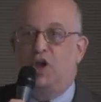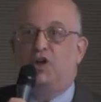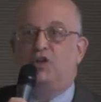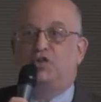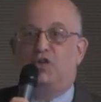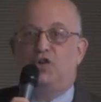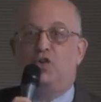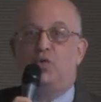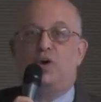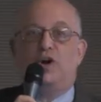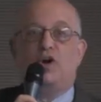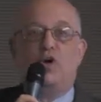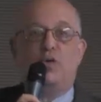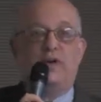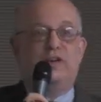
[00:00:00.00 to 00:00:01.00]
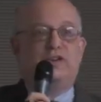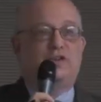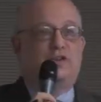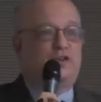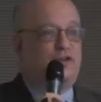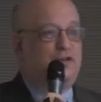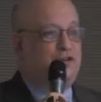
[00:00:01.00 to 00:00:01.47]
So you are going to
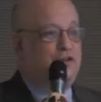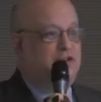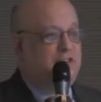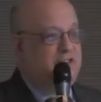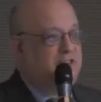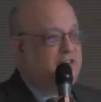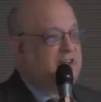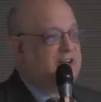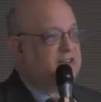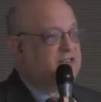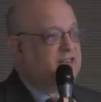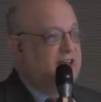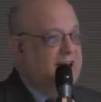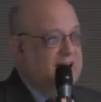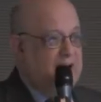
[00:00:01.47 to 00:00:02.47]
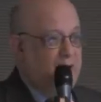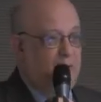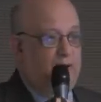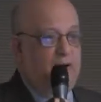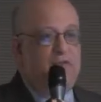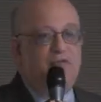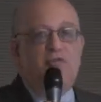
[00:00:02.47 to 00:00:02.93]
learn in the next
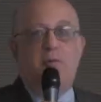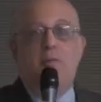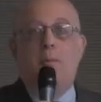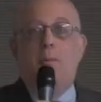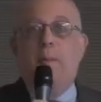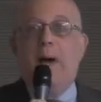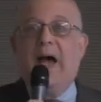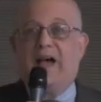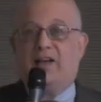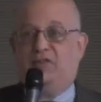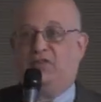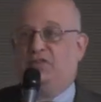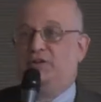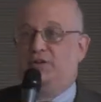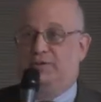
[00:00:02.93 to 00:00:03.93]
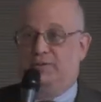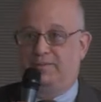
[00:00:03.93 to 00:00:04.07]
hour from a master.